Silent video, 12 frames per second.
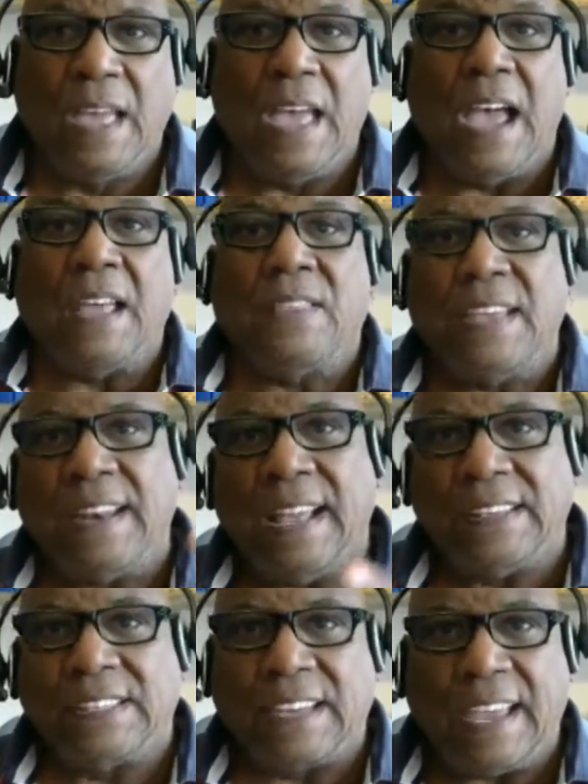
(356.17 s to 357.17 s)
and then
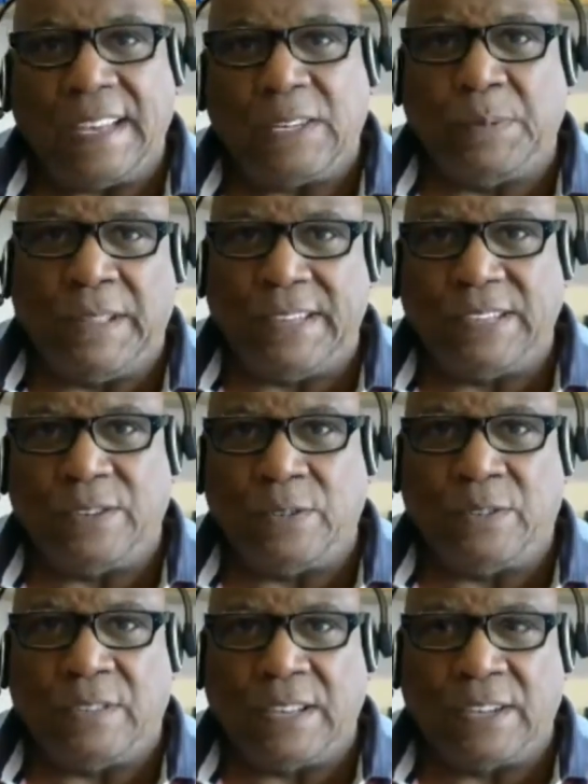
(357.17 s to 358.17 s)
ask Xplane to
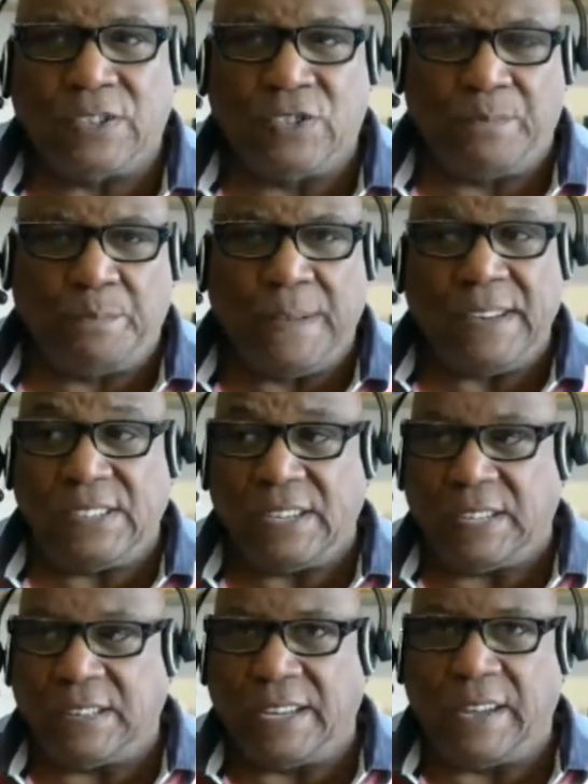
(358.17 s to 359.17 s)
do things, you've
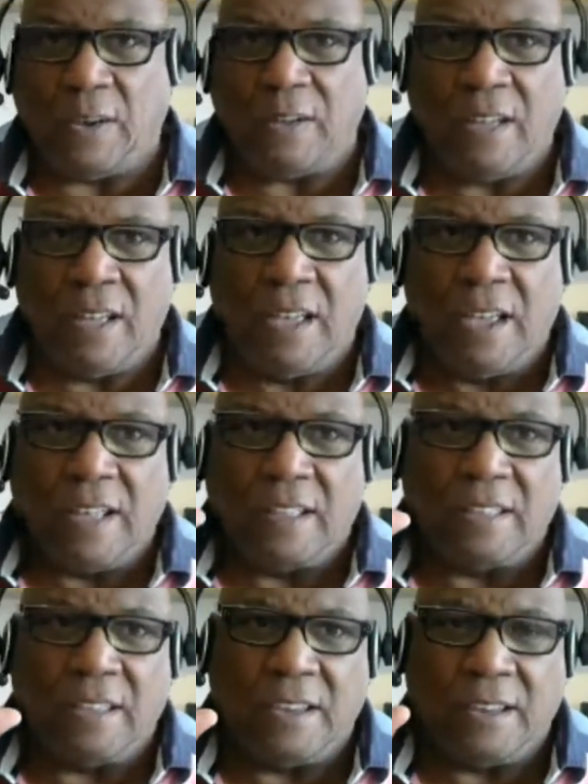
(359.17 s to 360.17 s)
basically got
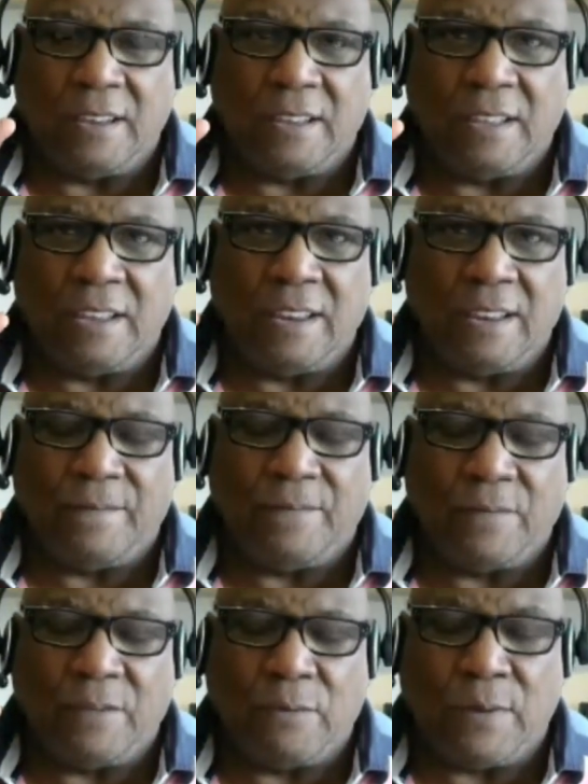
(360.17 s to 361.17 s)
the
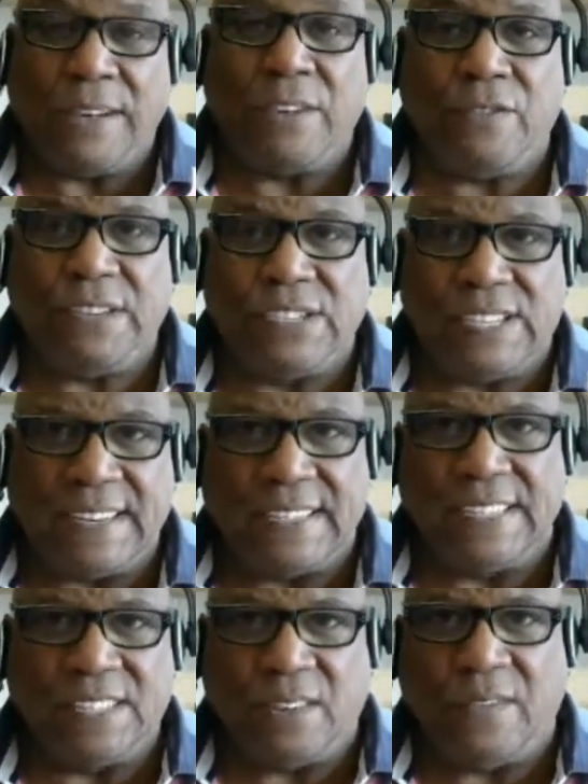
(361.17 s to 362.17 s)
rendering settings of